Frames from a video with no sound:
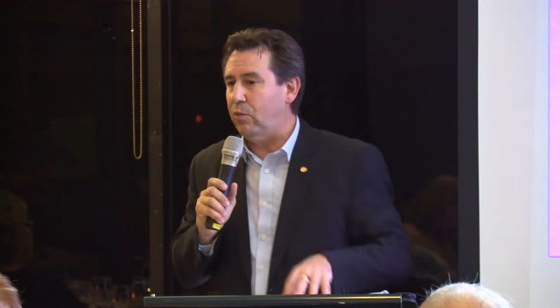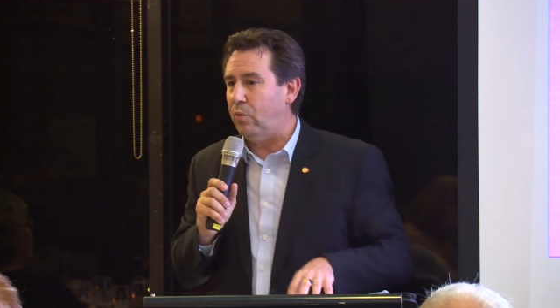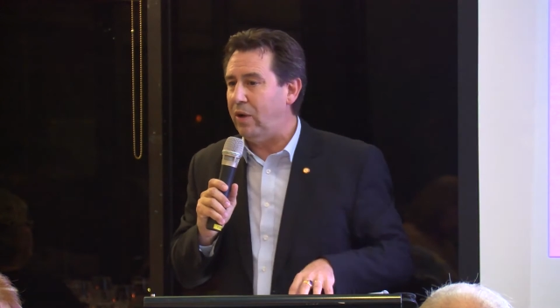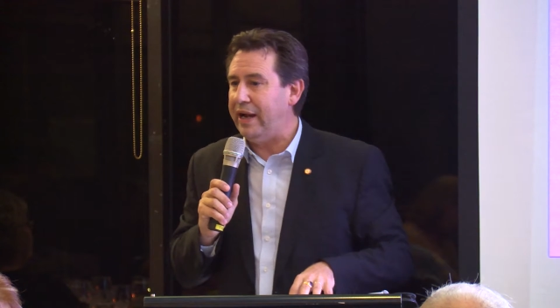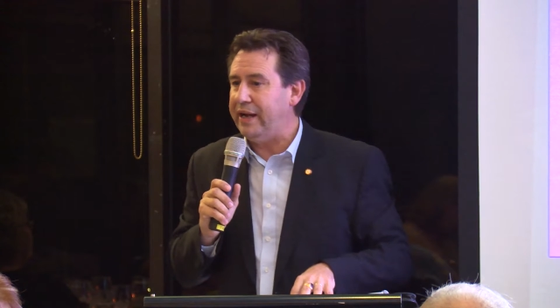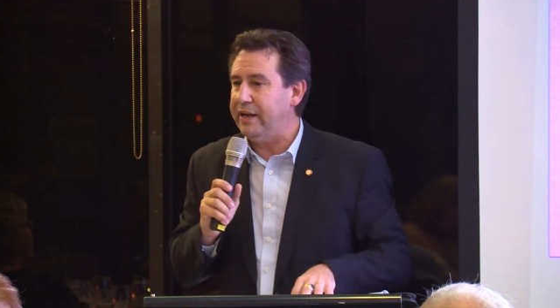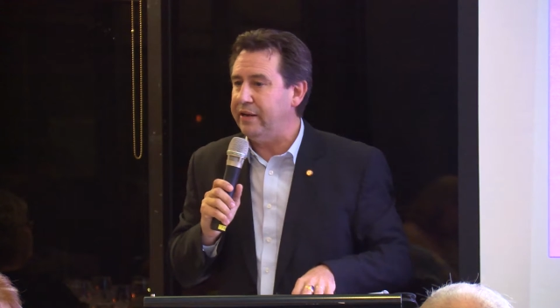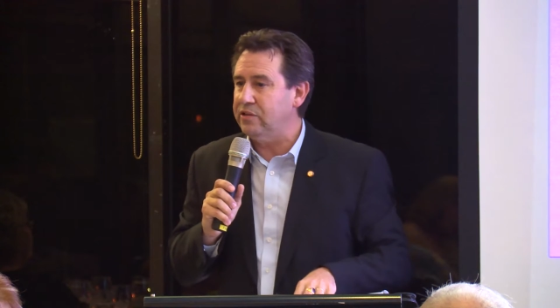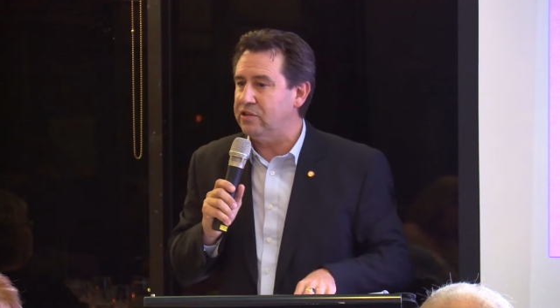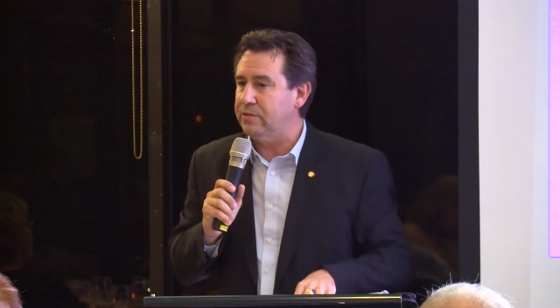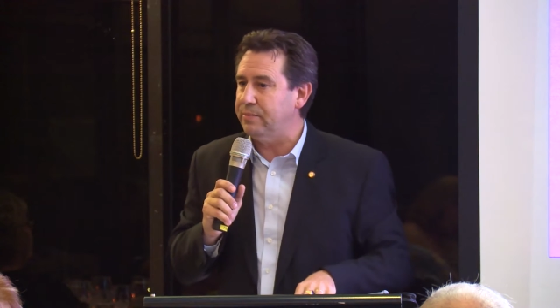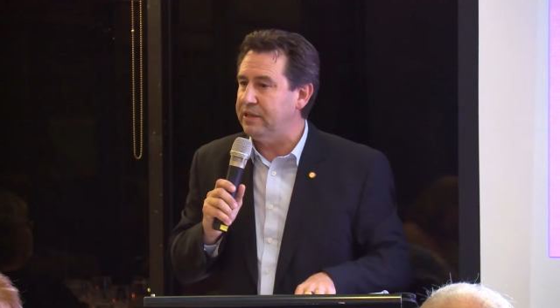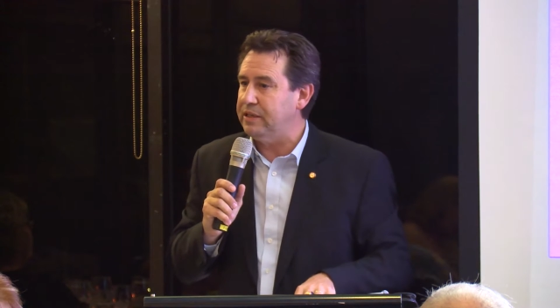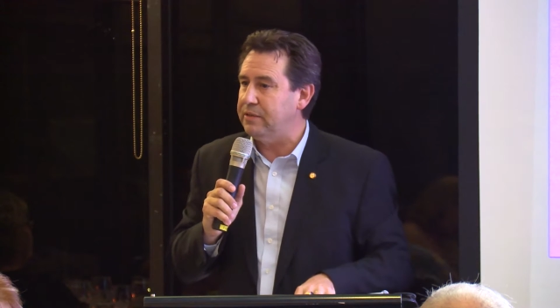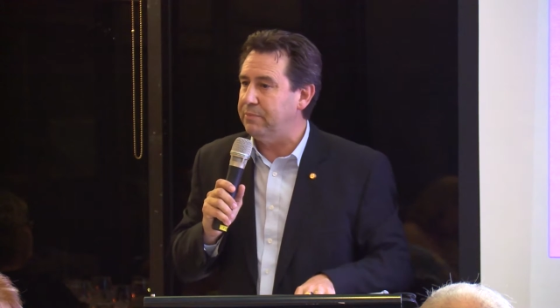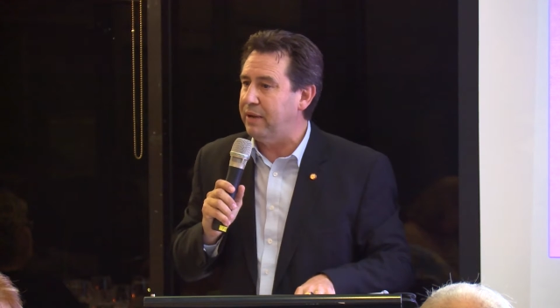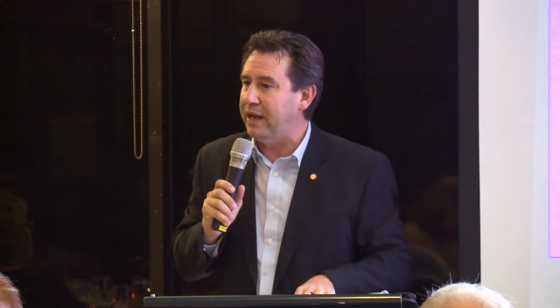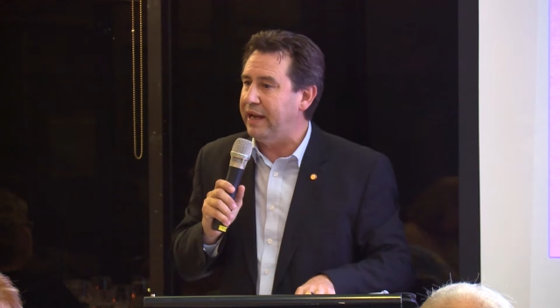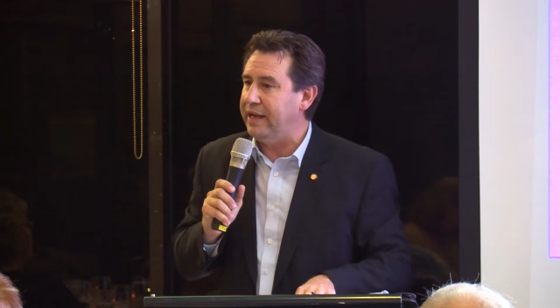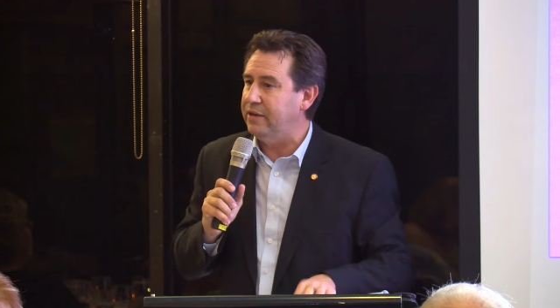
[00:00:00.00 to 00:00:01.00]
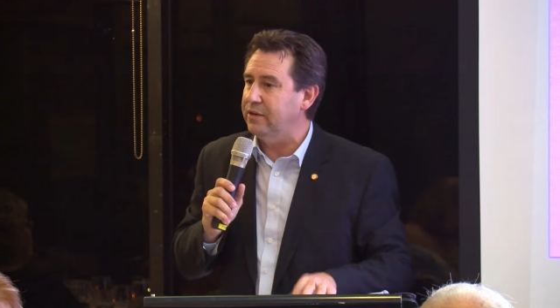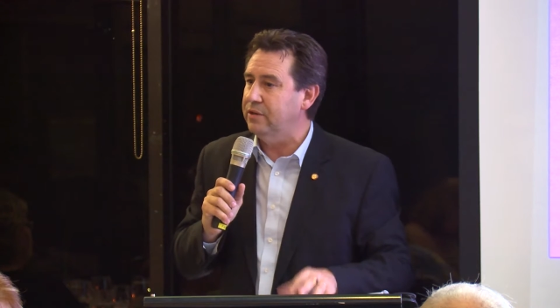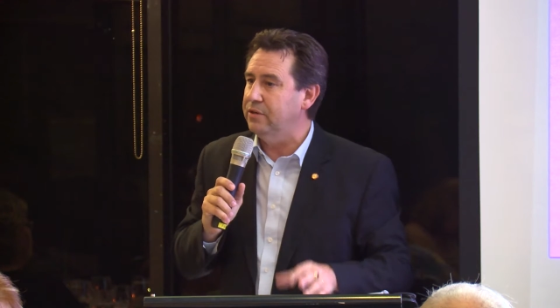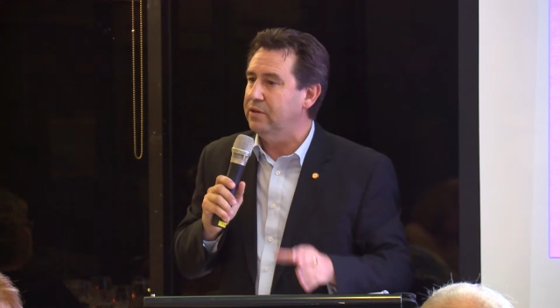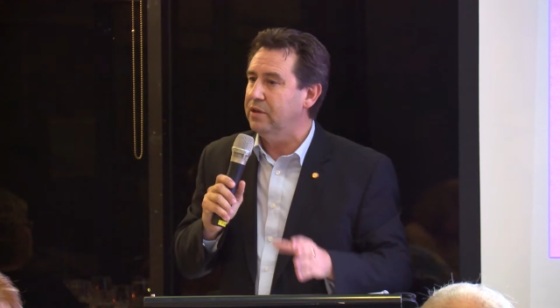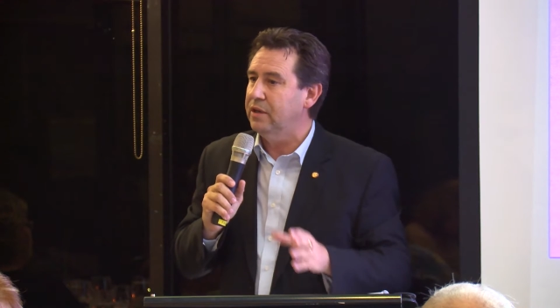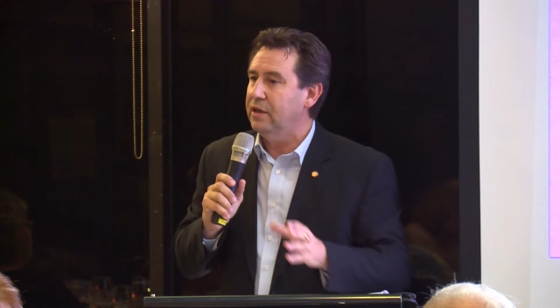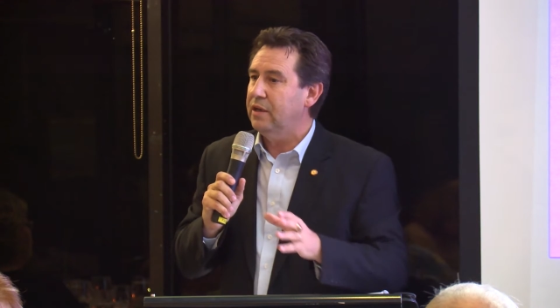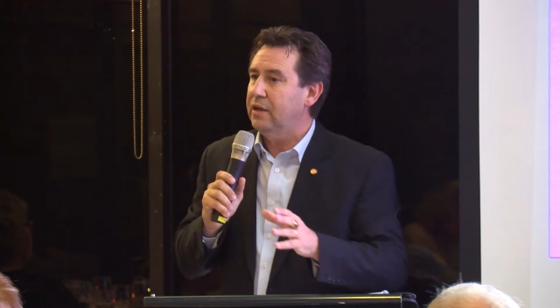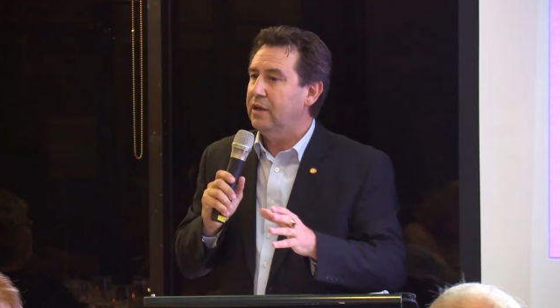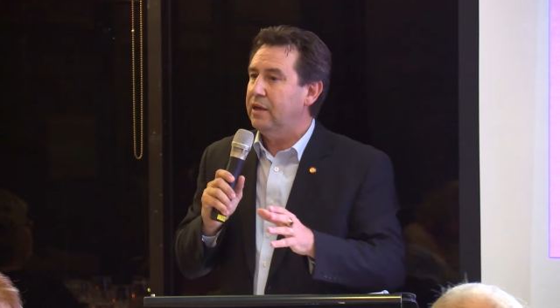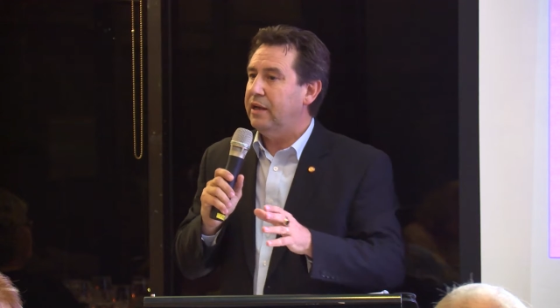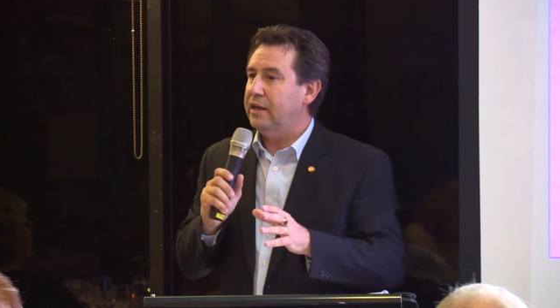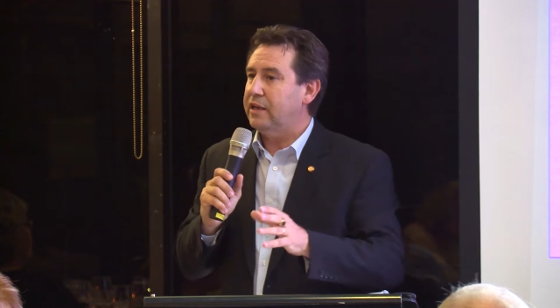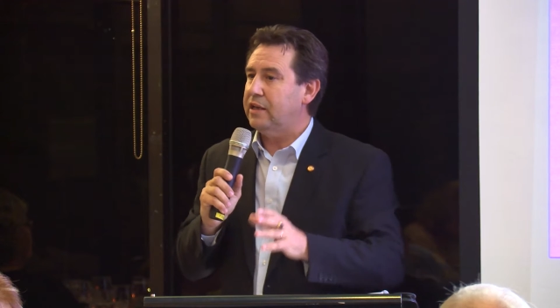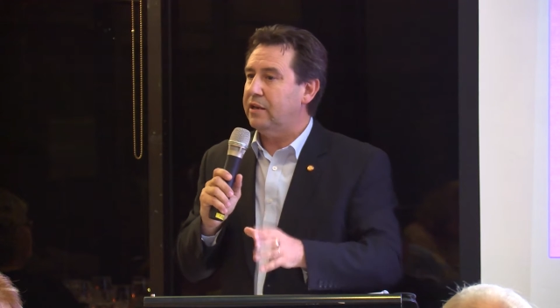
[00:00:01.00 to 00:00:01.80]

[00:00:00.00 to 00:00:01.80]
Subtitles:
waiting to be debated. It